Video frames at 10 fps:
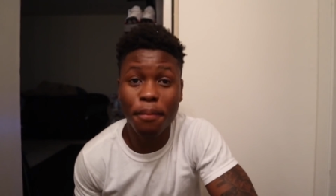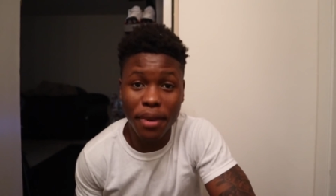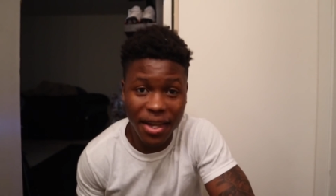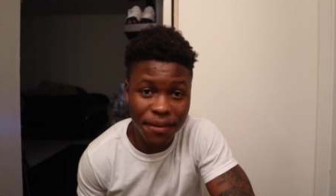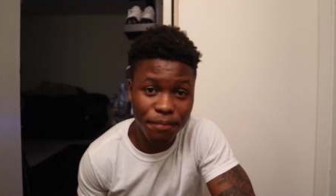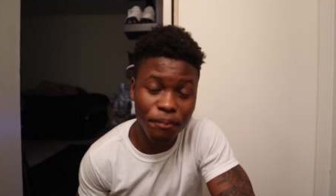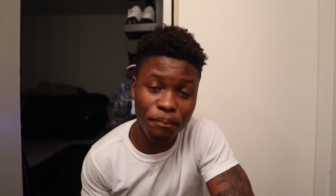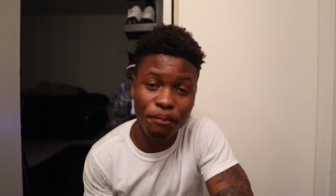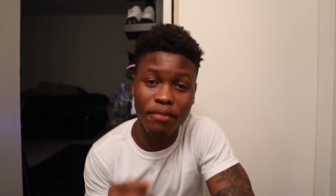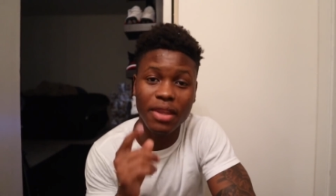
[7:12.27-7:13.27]
But,
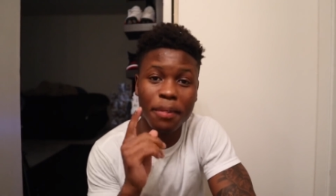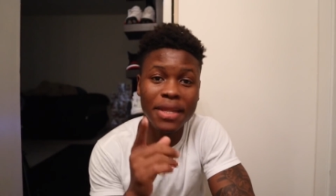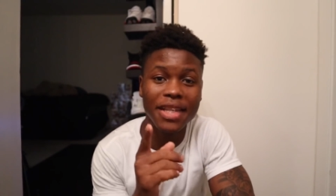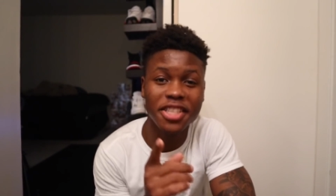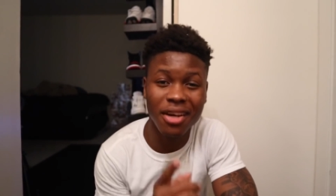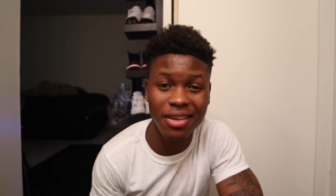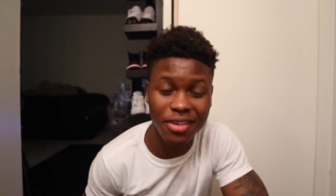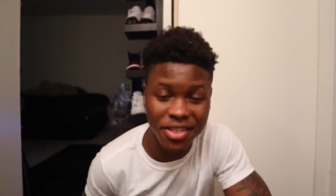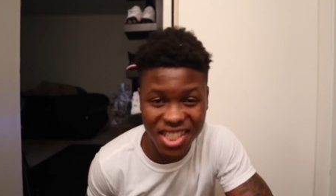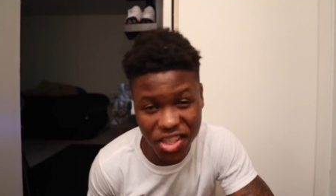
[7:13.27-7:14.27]
let me let y'all in
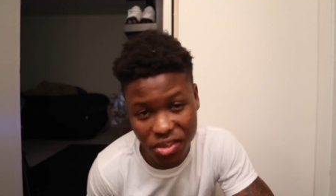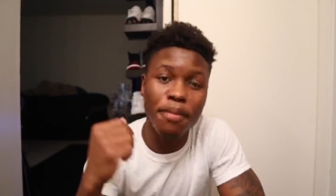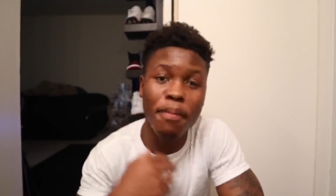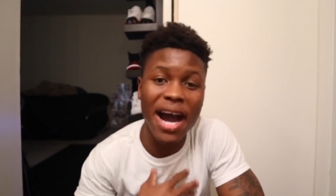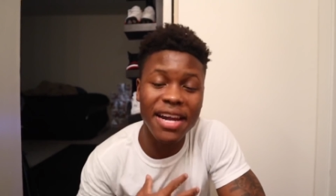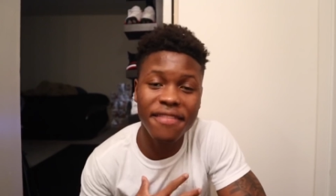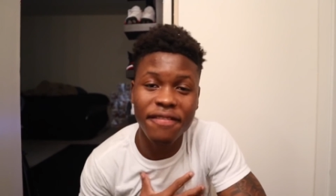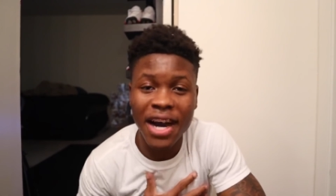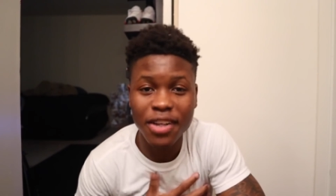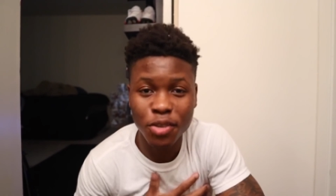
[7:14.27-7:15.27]
on a secret. The body
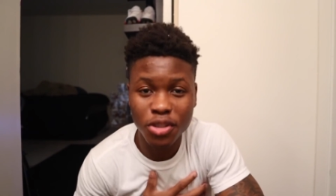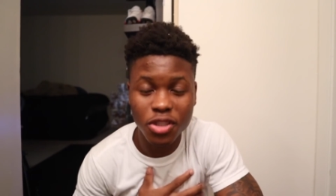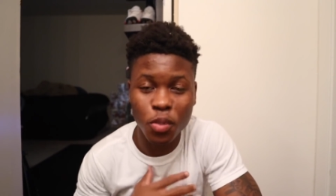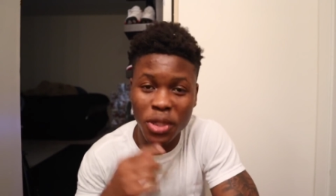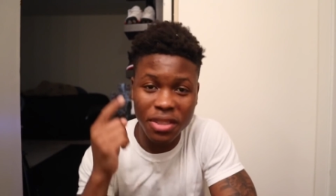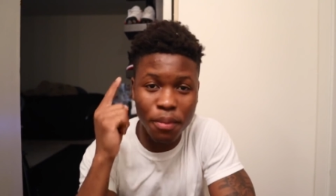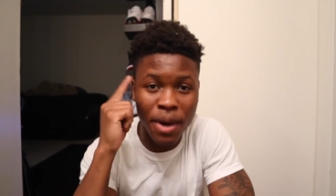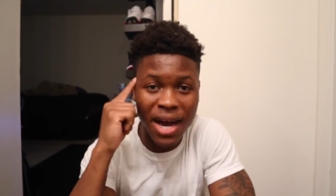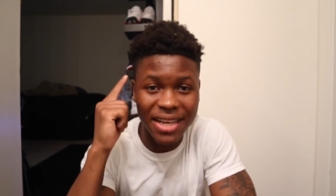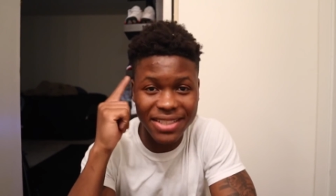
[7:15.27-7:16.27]
follows what the
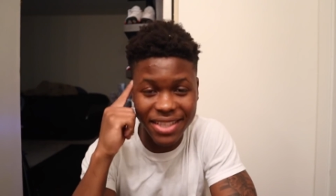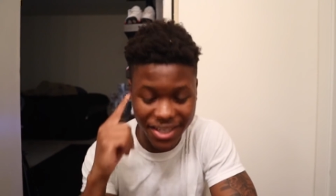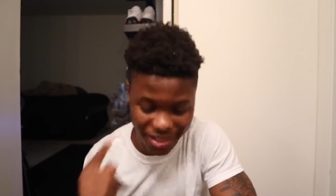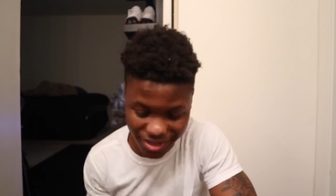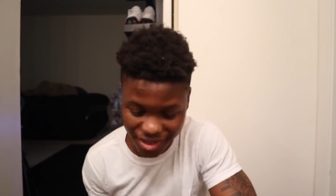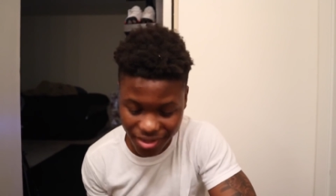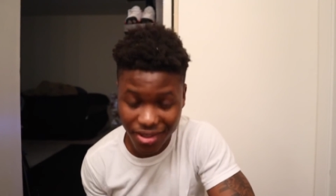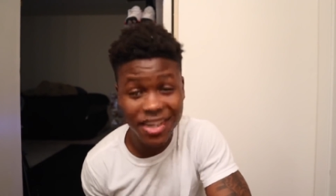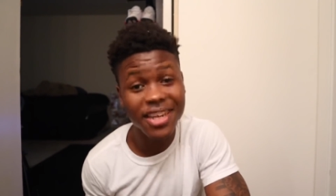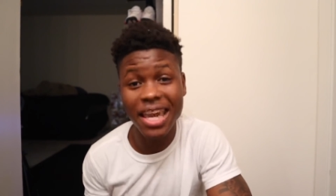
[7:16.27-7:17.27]
mind says.
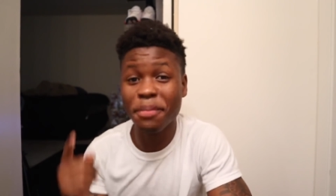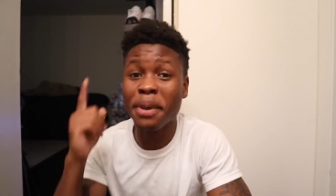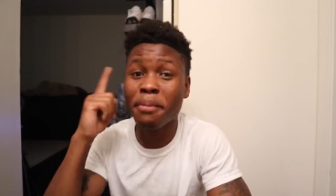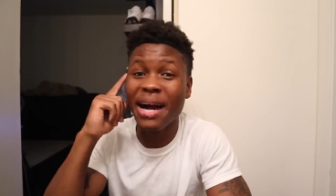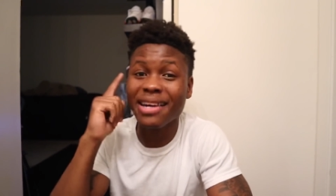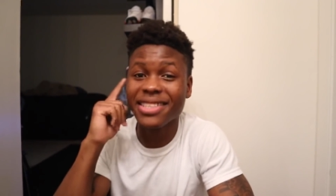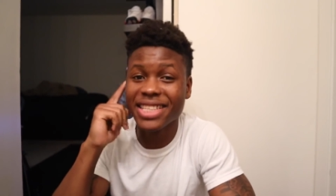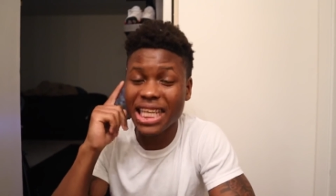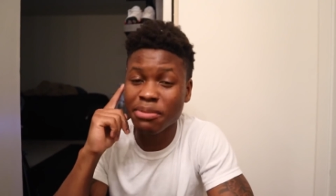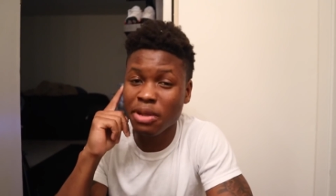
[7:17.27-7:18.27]
And my mind is
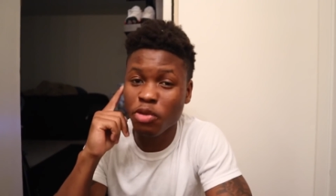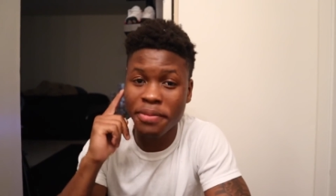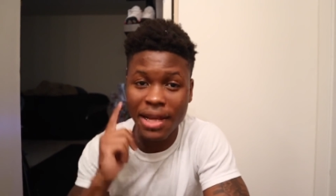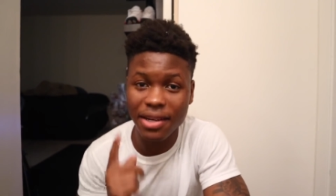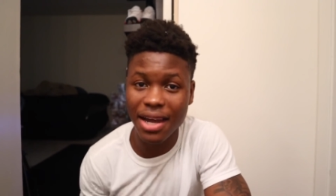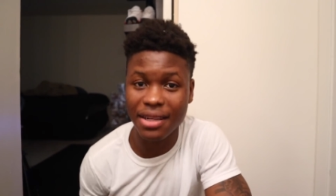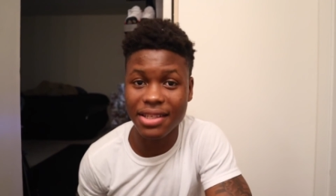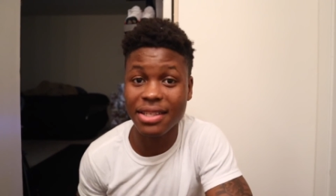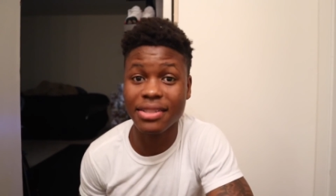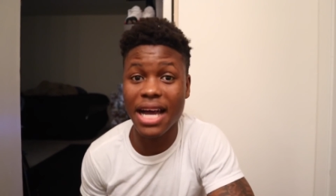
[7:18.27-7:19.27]
telling me we about to knock
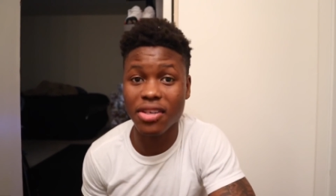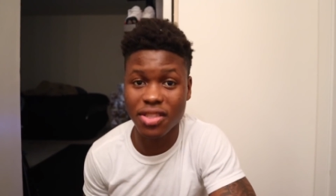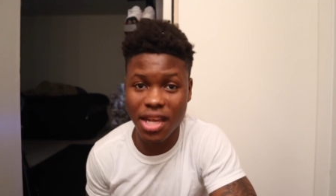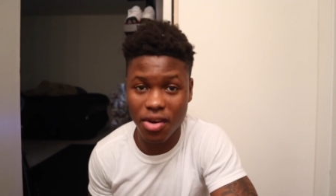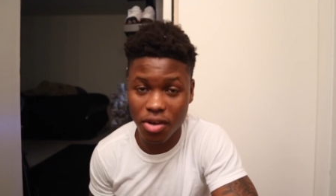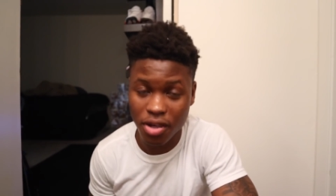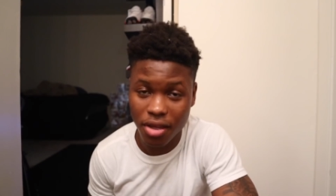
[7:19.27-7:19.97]
these thousand out.